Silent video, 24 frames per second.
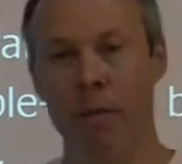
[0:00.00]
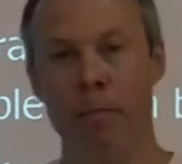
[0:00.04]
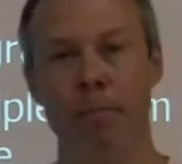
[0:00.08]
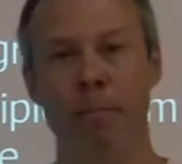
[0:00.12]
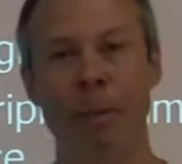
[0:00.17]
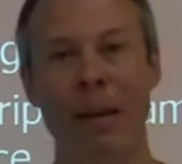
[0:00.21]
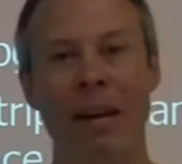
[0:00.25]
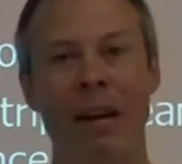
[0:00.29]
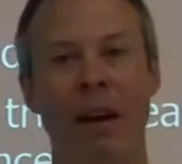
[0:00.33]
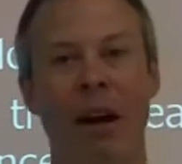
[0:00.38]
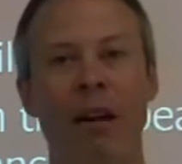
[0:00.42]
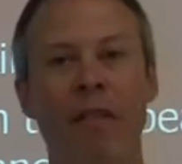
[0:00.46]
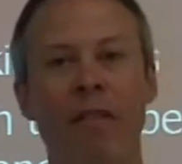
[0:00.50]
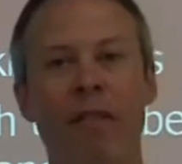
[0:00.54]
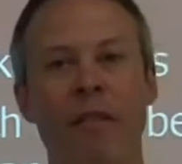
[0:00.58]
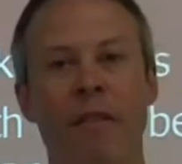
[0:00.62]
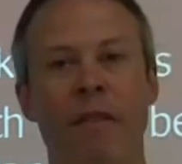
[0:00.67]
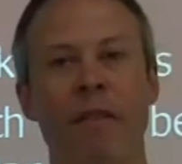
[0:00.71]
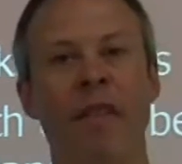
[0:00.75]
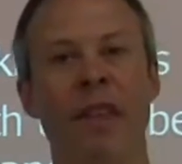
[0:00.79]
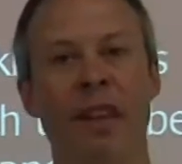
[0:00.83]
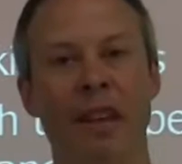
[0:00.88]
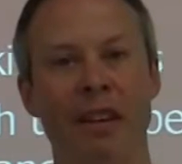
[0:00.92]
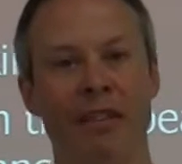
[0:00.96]
Because
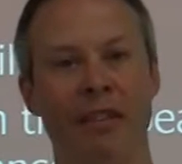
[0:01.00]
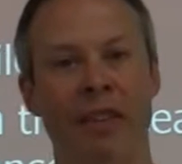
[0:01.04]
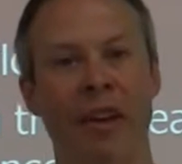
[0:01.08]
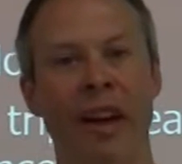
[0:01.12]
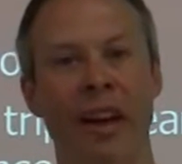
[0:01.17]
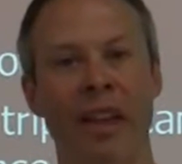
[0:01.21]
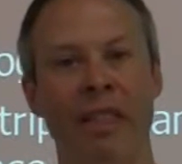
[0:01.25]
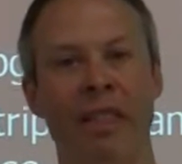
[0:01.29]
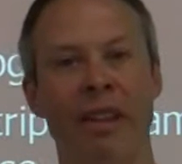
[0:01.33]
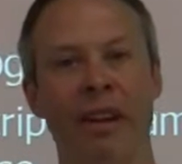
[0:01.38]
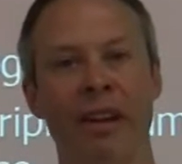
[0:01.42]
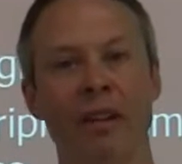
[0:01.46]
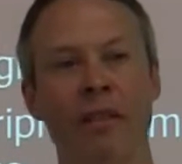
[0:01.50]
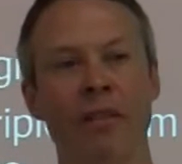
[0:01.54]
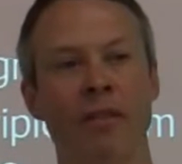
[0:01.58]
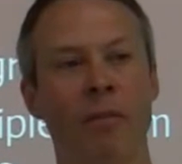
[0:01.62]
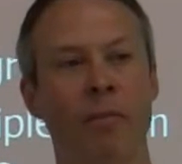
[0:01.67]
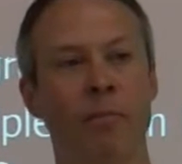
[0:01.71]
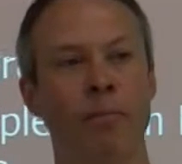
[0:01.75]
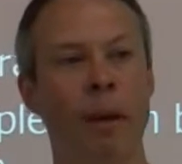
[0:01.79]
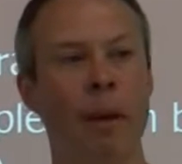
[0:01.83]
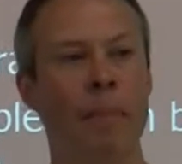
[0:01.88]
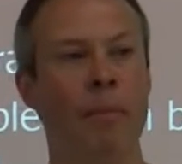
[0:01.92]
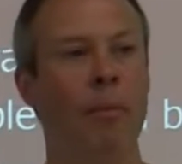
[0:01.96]
of things like
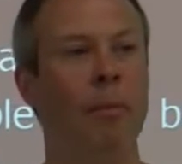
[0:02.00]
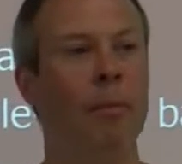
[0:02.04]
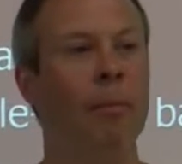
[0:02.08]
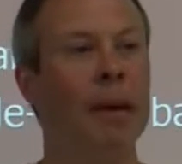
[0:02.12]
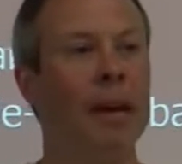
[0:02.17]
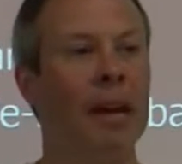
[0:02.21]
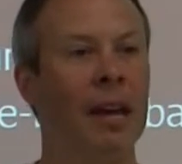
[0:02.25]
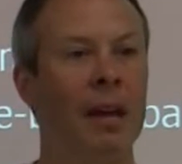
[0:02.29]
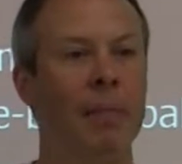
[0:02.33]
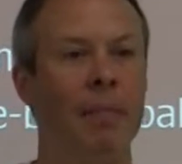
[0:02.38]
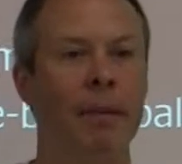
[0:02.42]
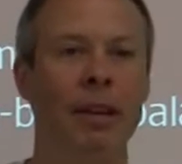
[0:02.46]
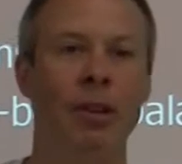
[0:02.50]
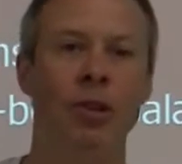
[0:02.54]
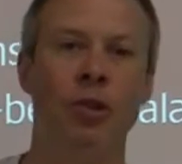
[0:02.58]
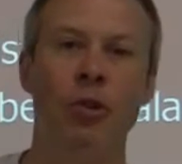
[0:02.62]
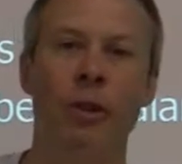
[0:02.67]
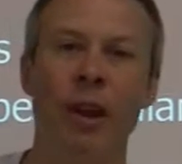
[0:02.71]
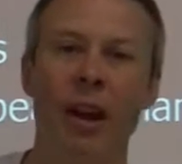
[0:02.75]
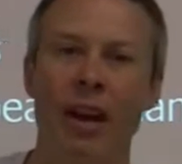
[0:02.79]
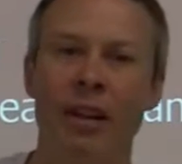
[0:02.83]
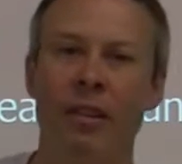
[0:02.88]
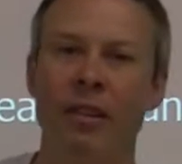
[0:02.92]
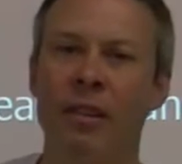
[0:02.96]
this, people can be
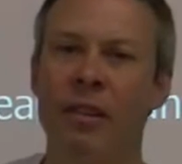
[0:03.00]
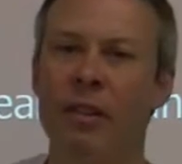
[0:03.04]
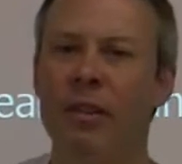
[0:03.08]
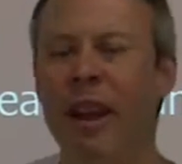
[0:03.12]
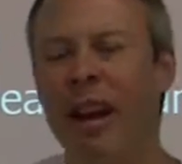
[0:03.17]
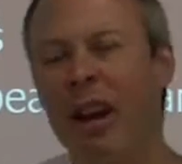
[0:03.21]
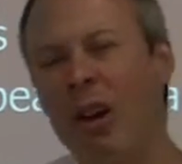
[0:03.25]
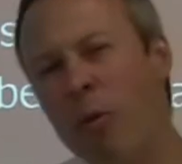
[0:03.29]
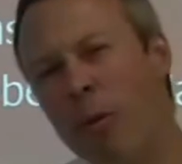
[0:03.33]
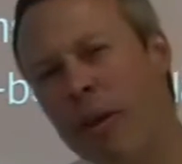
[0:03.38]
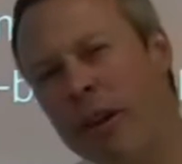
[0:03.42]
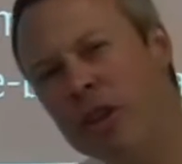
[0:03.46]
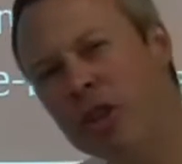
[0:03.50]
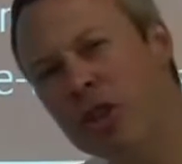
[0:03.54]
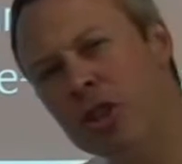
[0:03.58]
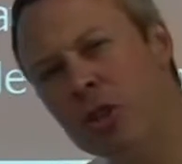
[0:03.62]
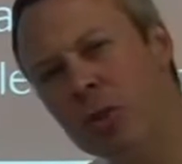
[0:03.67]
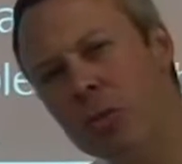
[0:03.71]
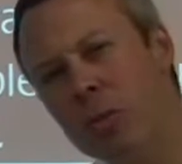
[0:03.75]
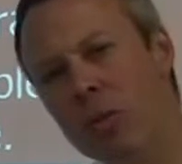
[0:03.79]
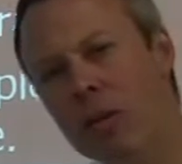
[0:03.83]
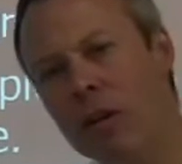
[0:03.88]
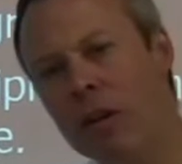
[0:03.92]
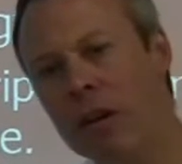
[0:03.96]
tricked. They're not quite
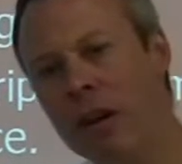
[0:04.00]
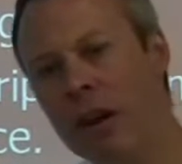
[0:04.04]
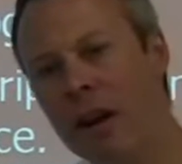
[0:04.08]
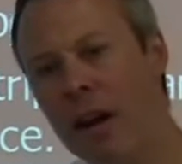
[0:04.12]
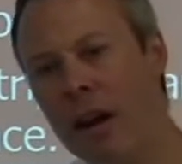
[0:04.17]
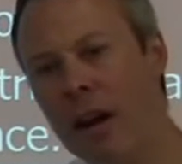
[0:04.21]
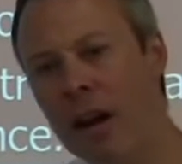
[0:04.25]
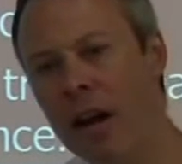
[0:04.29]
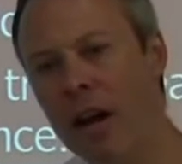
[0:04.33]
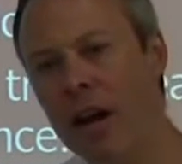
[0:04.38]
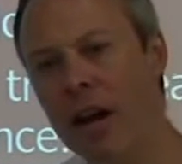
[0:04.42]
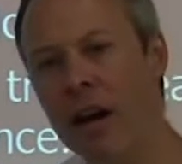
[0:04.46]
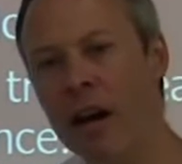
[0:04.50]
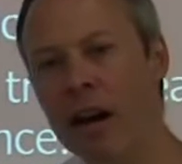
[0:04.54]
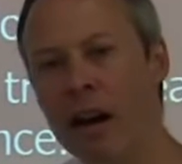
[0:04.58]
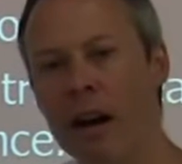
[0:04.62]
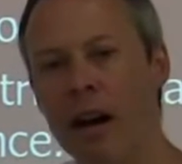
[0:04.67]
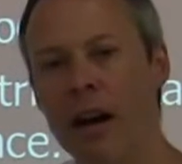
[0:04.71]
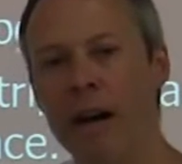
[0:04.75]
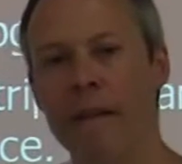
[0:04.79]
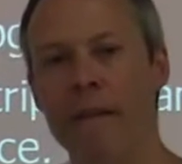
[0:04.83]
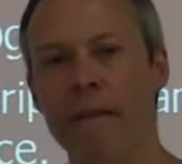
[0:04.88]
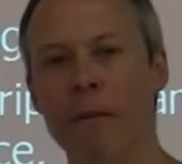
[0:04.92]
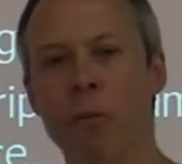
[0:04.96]
sure
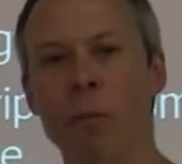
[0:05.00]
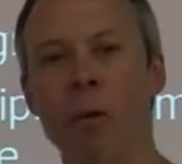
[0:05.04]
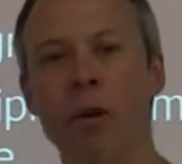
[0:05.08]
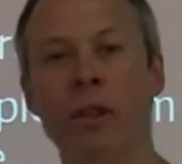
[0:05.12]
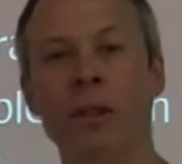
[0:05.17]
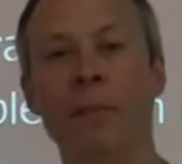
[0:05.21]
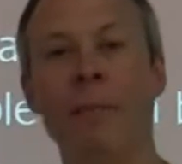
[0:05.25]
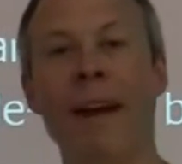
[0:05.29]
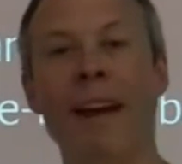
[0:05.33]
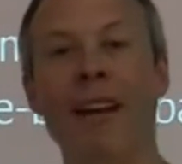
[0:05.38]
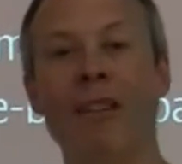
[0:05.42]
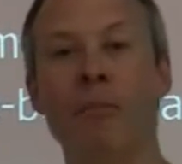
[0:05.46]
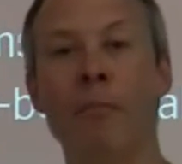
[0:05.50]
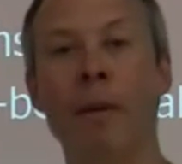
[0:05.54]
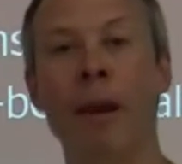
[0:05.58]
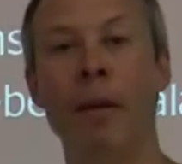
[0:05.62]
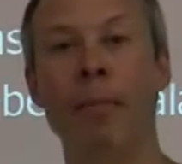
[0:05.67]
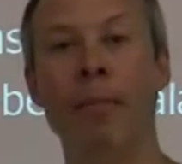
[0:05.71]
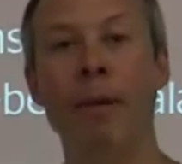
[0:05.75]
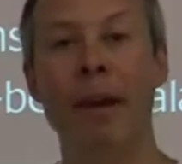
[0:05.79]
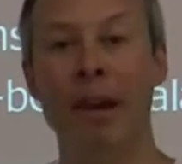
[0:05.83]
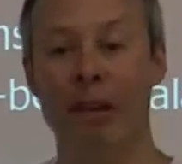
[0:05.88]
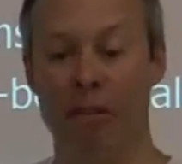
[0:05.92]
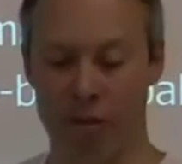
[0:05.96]
what the mass
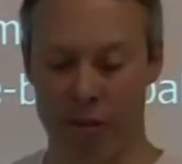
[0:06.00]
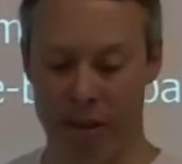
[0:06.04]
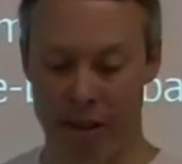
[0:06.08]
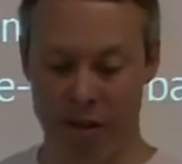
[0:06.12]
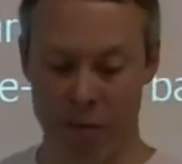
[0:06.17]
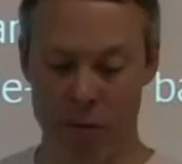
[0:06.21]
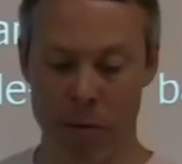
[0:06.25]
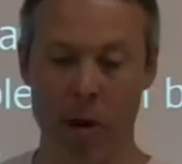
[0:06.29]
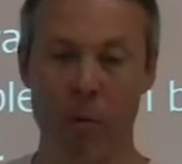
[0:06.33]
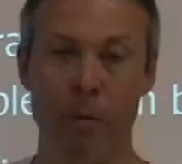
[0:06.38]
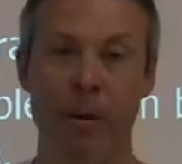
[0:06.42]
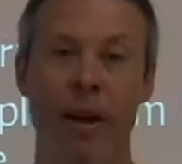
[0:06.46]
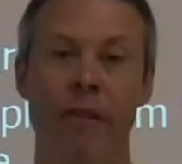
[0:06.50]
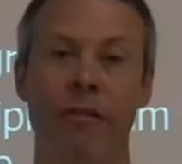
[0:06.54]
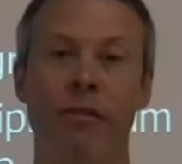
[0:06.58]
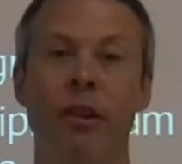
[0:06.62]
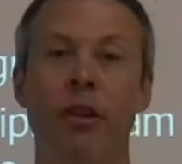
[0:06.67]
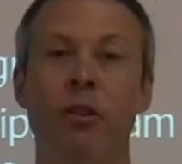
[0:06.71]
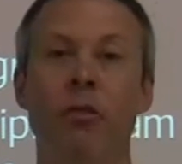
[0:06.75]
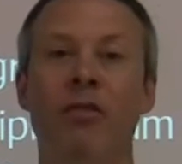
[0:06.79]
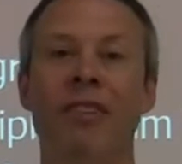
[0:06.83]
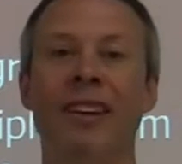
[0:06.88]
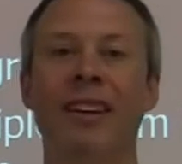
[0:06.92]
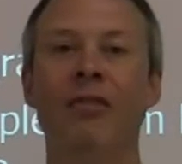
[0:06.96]
may be. So that's why we have to
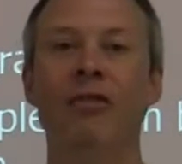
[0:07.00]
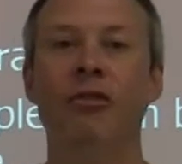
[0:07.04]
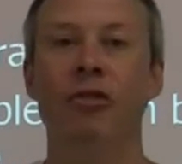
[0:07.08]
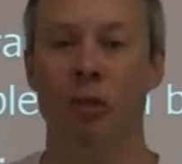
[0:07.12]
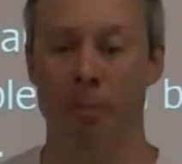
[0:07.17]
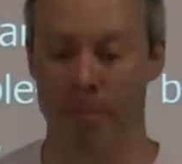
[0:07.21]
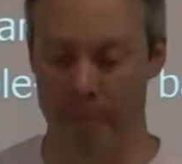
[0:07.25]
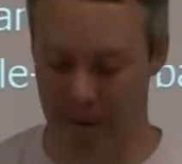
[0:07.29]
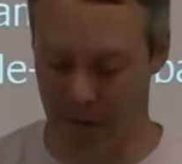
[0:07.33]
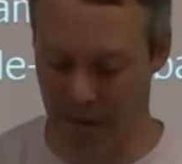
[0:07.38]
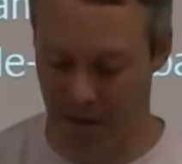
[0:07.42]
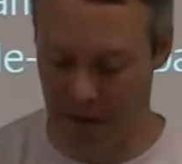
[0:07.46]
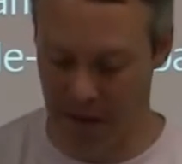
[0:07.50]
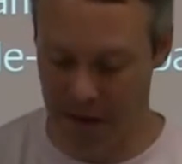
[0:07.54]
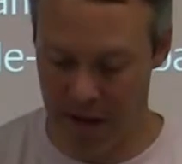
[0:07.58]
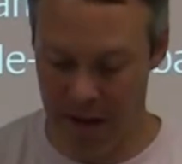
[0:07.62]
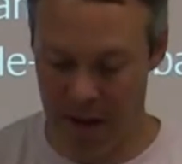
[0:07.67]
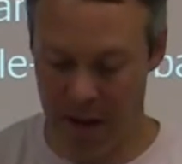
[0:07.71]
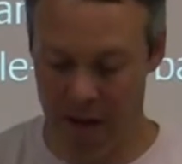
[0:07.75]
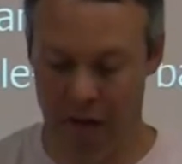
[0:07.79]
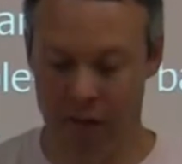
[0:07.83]
use instruments.